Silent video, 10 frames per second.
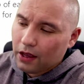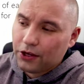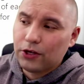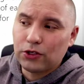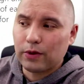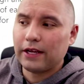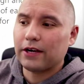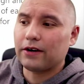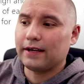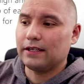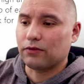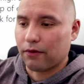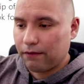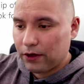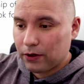A huge one here is
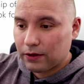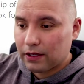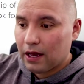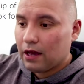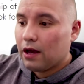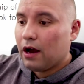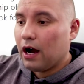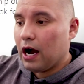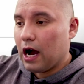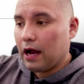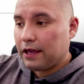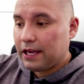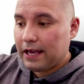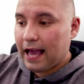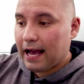reviews.
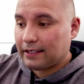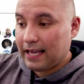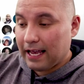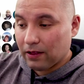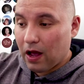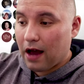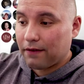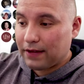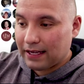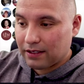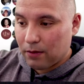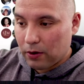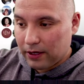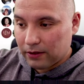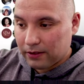He has a lot of
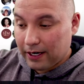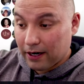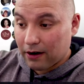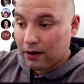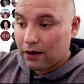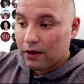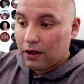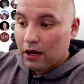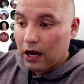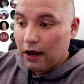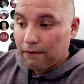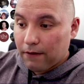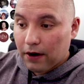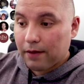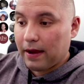testimonials here.
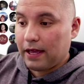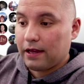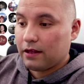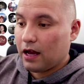Very many.